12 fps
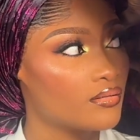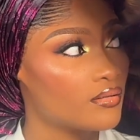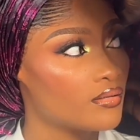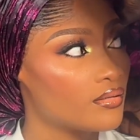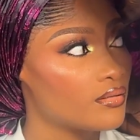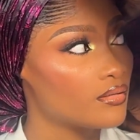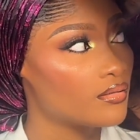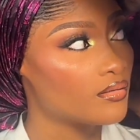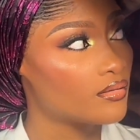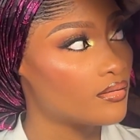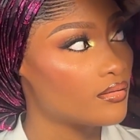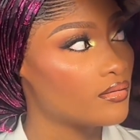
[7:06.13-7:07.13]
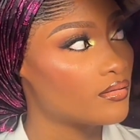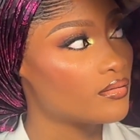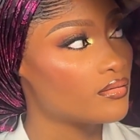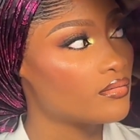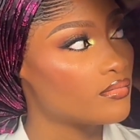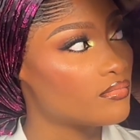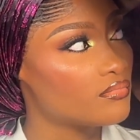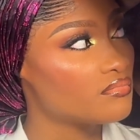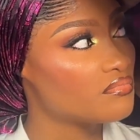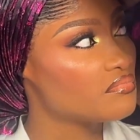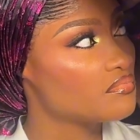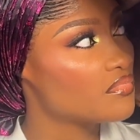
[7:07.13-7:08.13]
up. I will trace it down.
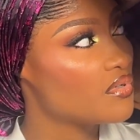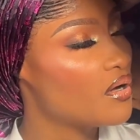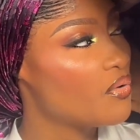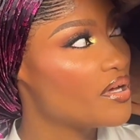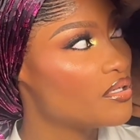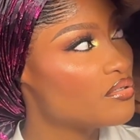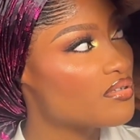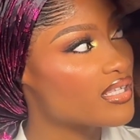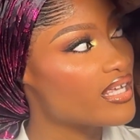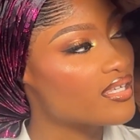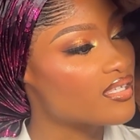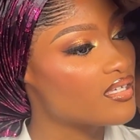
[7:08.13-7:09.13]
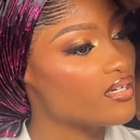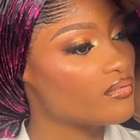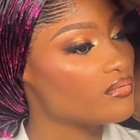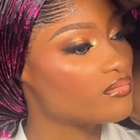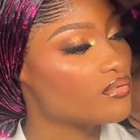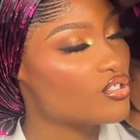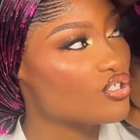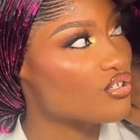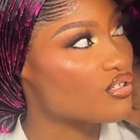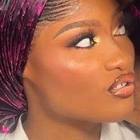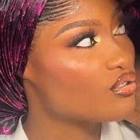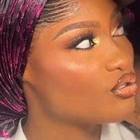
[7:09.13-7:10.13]
Now,
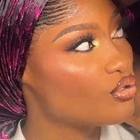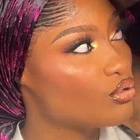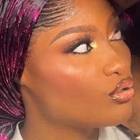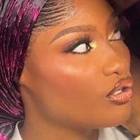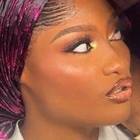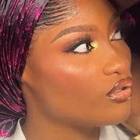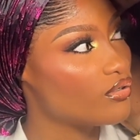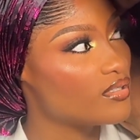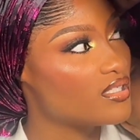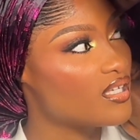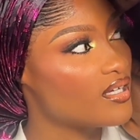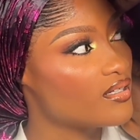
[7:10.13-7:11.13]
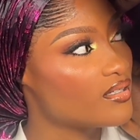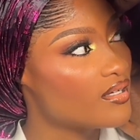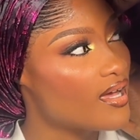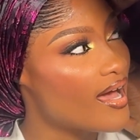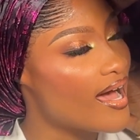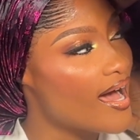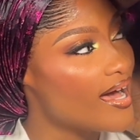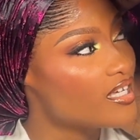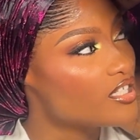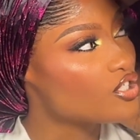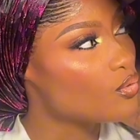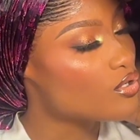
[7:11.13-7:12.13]
while tracing these lines
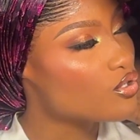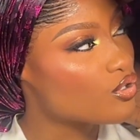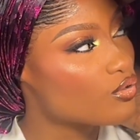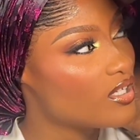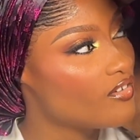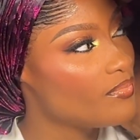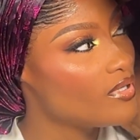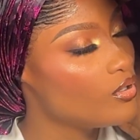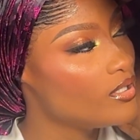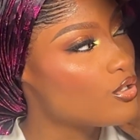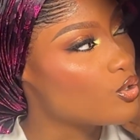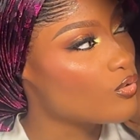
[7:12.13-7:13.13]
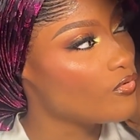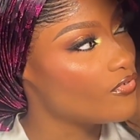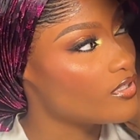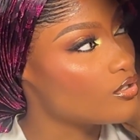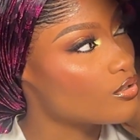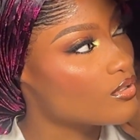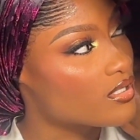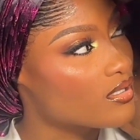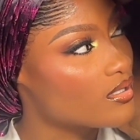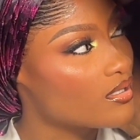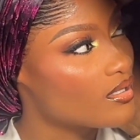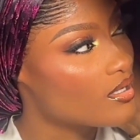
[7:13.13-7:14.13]
down, listen carefully.
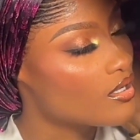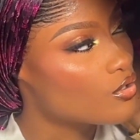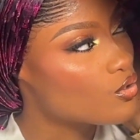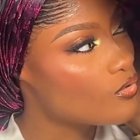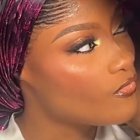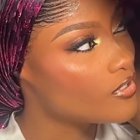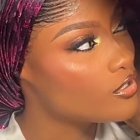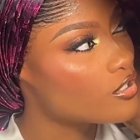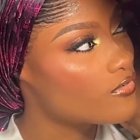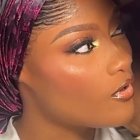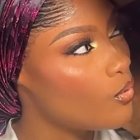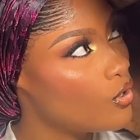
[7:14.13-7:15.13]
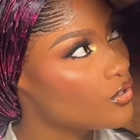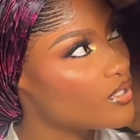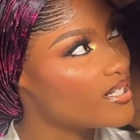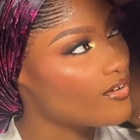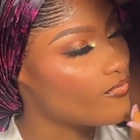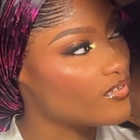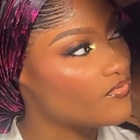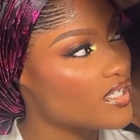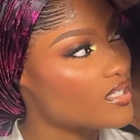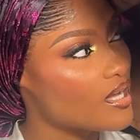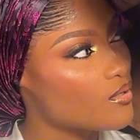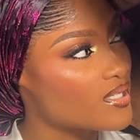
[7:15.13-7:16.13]
Some people will
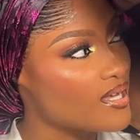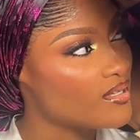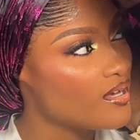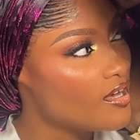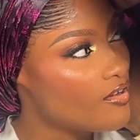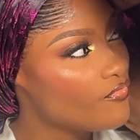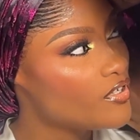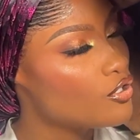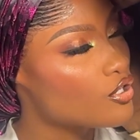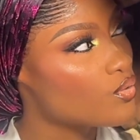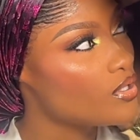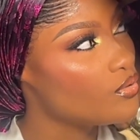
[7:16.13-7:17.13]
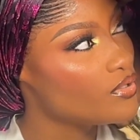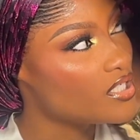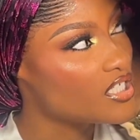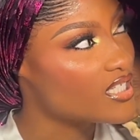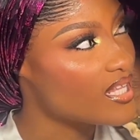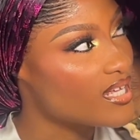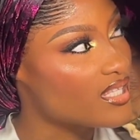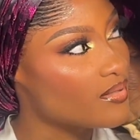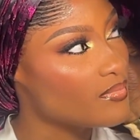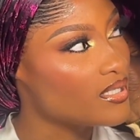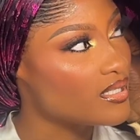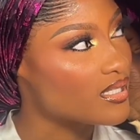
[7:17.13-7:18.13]
always continue with the way I said big,
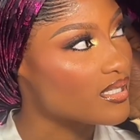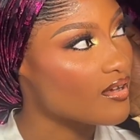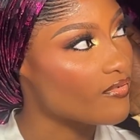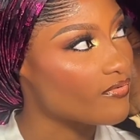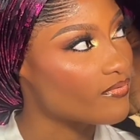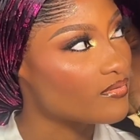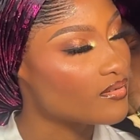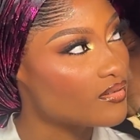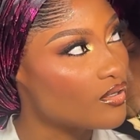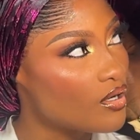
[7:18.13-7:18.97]
small, but no.